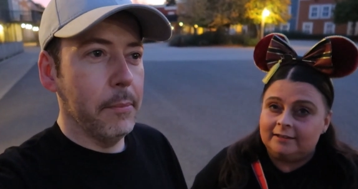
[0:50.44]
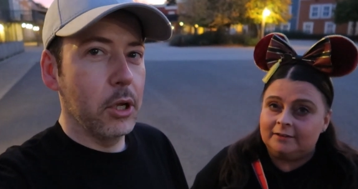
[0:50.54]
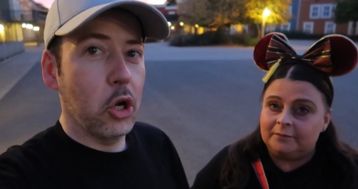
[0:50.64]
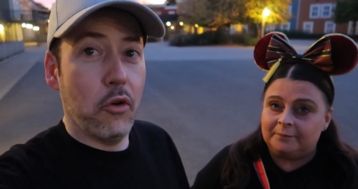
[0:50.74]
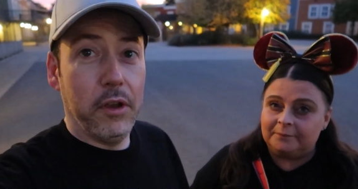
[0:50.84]

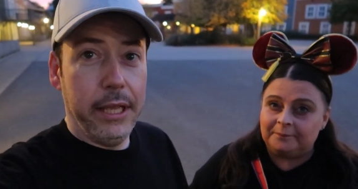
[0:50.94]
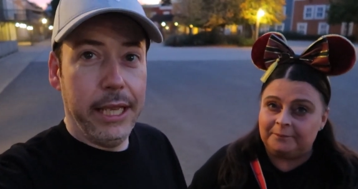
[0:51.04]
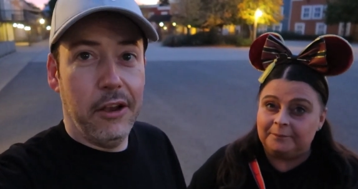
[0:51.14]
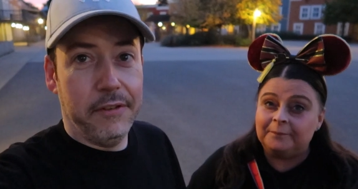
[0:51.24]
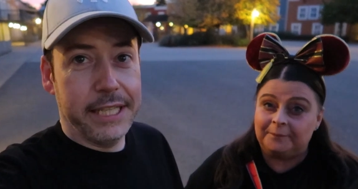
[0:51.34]
Speaker 1: Um,
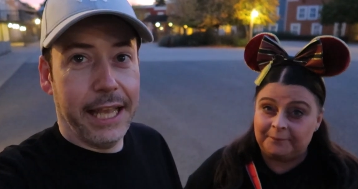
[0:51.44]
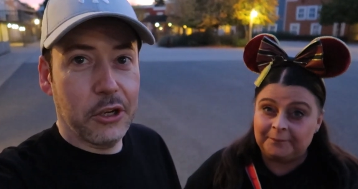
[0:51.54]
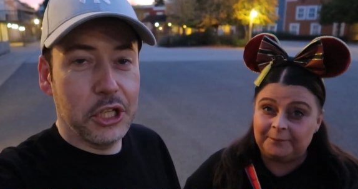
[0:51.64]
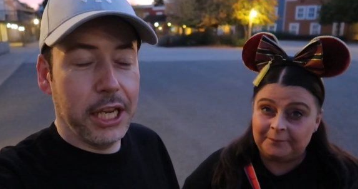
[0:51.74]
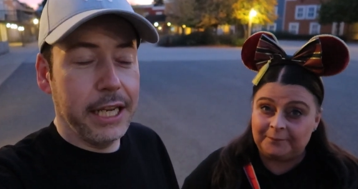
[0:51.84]
currently, obviously that
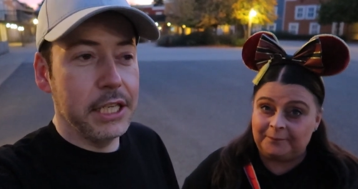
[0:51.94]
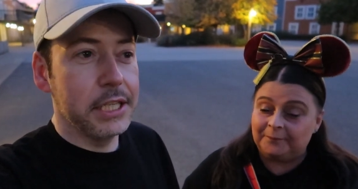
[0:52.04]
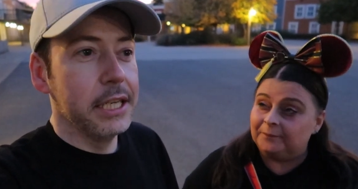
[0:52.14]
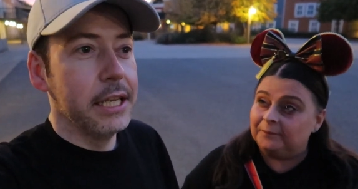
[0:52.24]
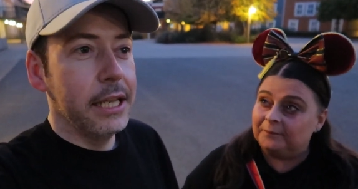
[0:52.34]
could
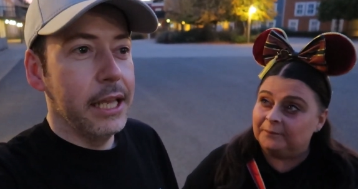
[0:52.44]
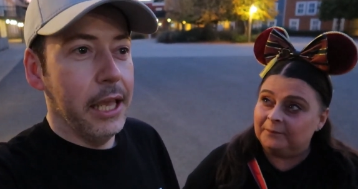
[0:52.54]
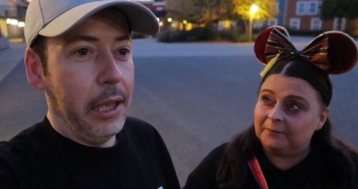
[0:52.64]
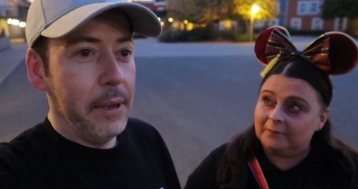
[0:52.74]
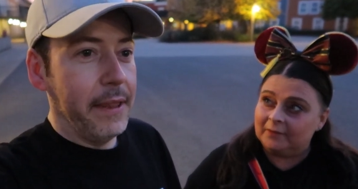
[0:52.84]
change,
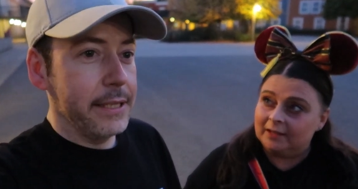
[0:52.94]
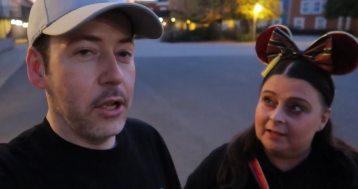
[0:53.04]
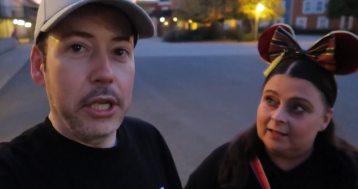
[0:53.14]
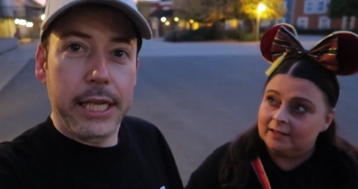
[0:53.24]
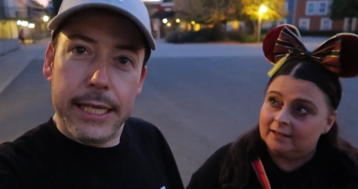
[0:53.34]
um, and that's
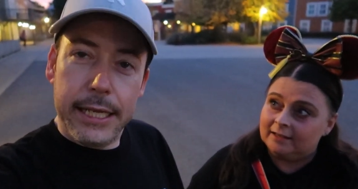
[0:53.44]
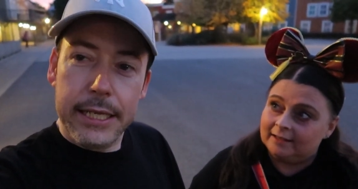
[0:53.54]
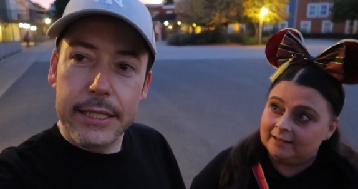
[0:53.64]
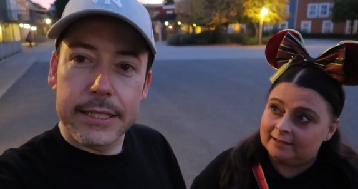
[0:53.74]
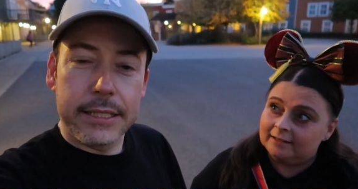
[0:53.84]
all you can
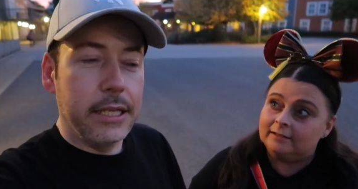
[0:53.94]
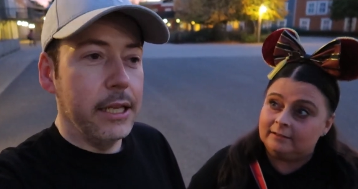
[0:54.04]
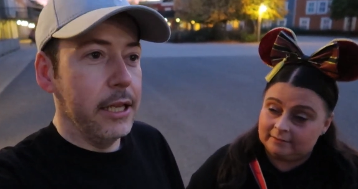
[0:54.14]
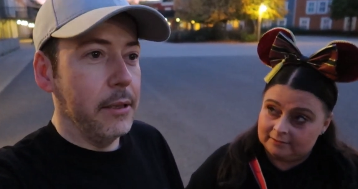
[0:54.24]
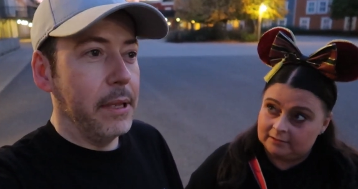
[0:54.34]
eat.
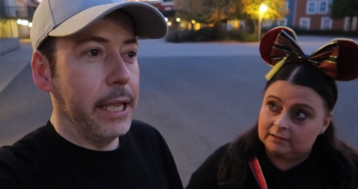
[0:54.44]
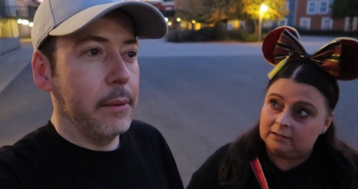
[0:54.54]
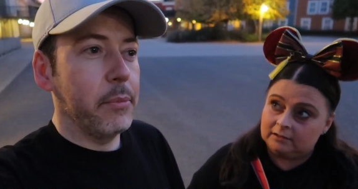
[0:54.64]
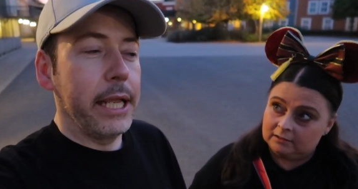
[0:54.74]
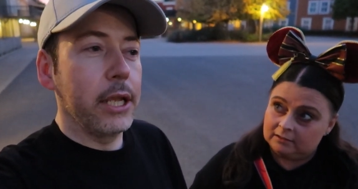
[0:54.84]
Um,
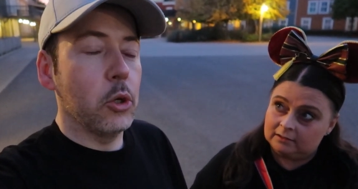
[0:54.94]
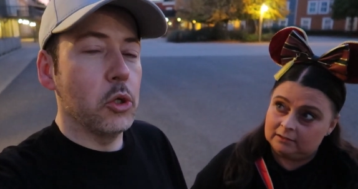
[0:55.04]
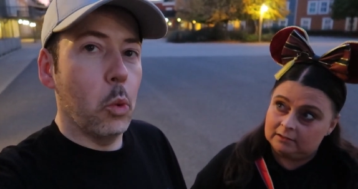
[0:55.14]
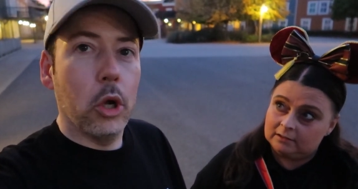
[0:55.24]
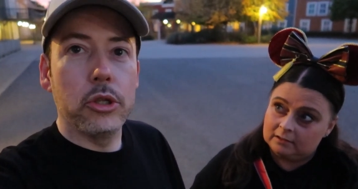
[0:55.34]
it, but it
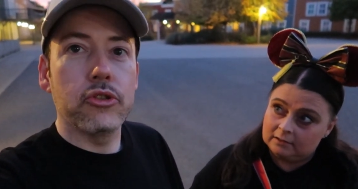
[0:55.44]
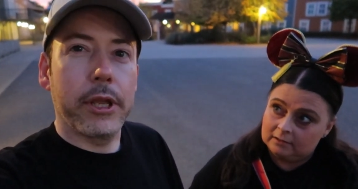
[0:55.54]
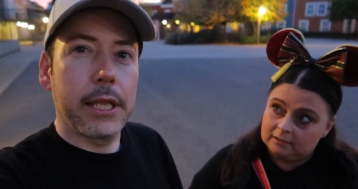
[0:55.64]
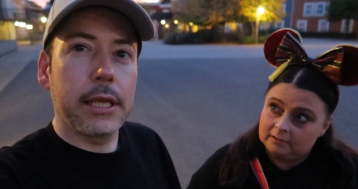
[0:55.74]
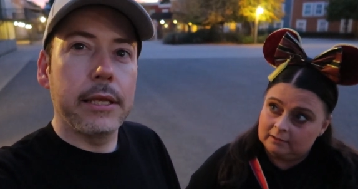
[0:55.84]
includes one
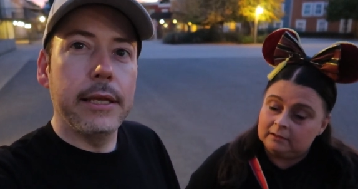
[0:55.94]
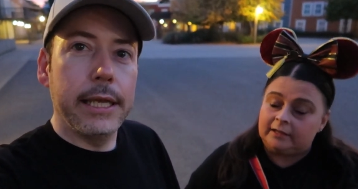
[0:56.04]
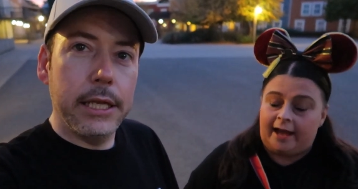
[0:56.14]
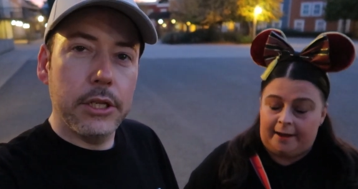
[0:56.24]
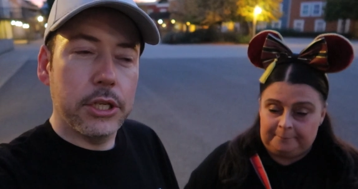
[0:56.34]
drink each.
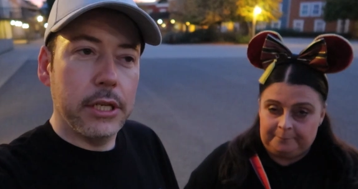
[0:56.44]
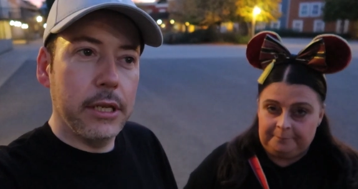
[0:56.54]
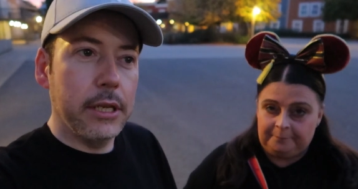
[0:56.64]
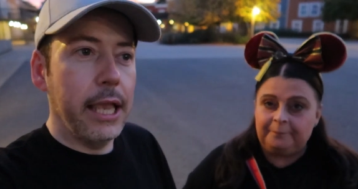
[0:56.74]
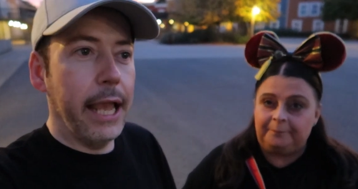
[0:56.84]

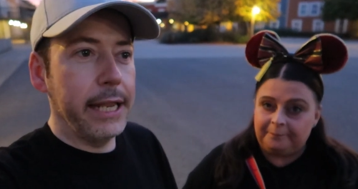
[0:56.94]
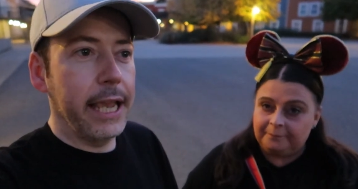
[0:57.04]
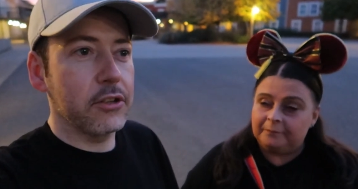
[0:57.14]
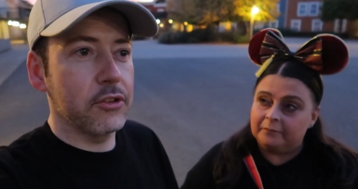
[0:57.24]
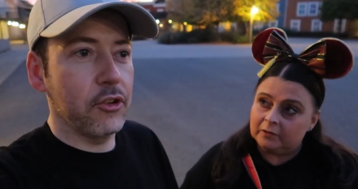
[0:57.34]
Yeah
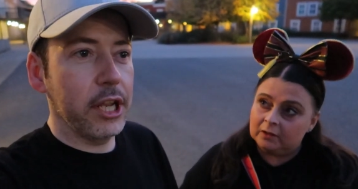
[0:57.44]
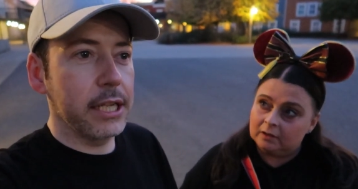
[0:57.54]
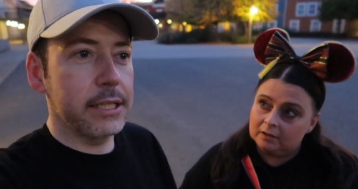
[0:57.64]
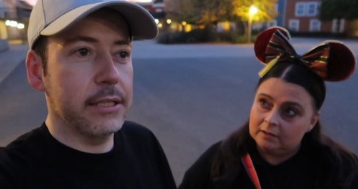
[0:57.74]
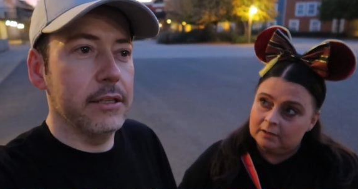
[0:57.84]
any extra
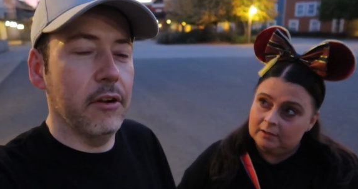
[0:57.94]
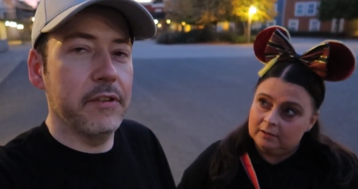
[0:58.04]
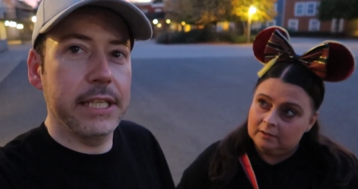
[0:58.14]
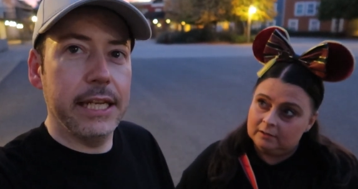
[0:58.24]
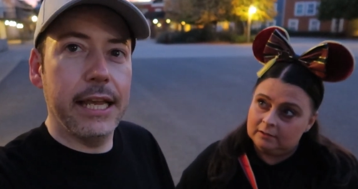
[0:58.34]
drinks,
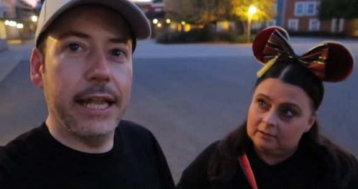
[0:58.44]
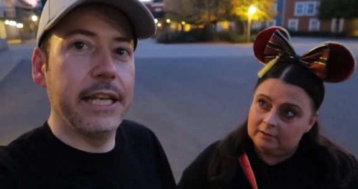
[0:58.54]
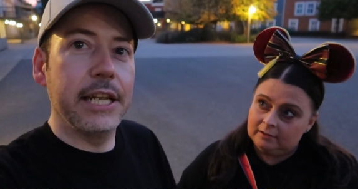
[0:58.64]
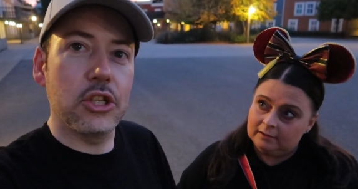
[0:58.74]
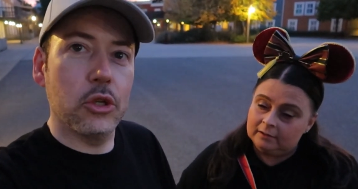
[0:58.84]
obviously an
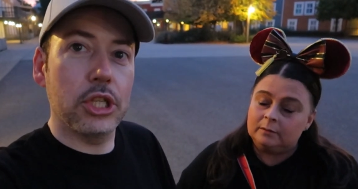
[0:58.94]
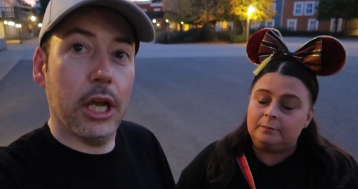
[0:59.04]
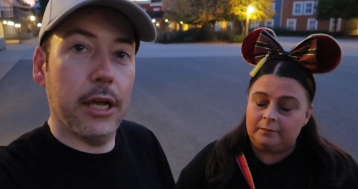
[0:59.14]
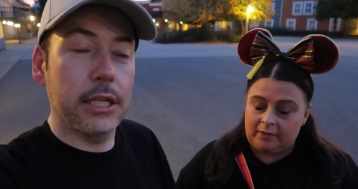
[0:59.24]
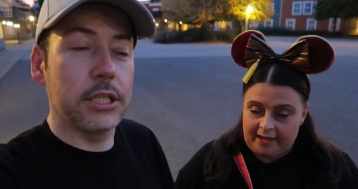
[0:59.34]
additional
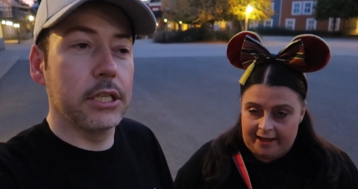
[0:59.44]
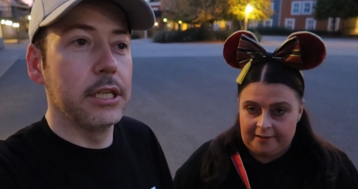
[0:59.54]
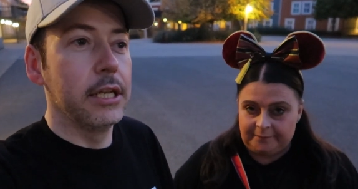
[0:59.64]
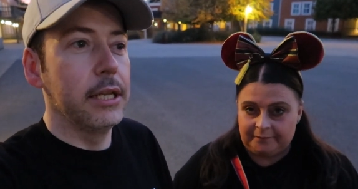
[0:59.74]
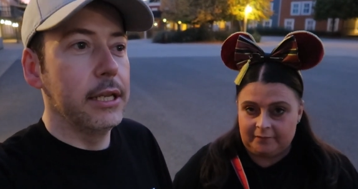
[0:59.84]
charge.
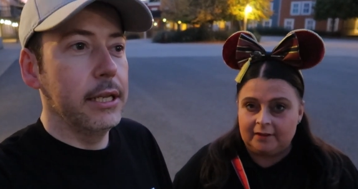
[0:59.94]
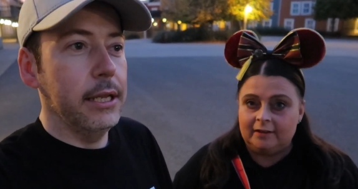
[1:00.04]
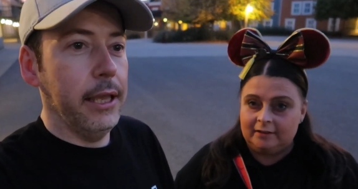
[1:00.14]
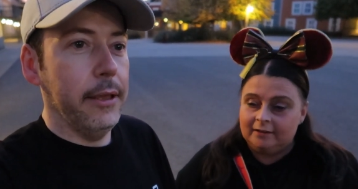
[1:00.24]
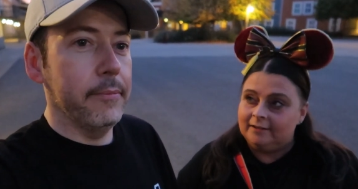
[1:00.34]
Yeah.
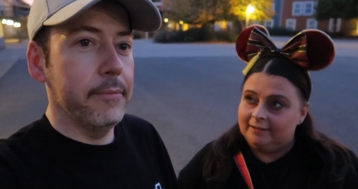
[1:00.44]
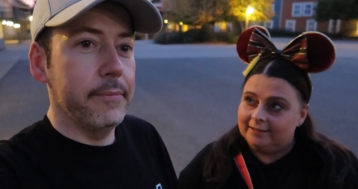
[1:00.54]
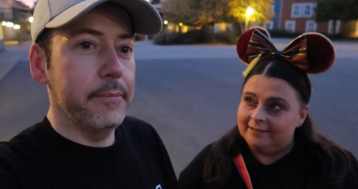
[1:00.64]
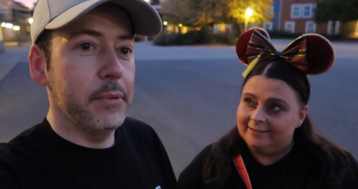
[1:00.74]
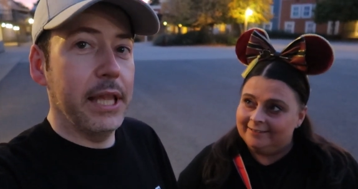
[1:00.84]
Um,
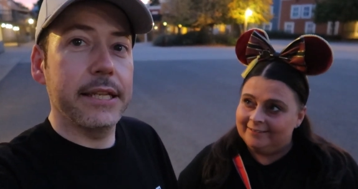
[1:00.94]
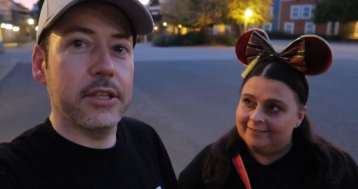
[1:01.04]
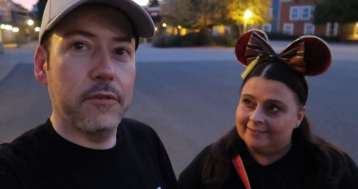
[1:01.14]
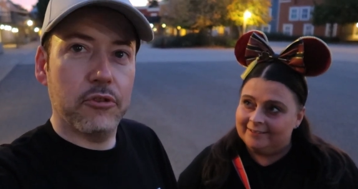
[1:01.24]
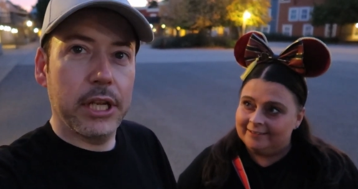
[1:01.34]
but that's soft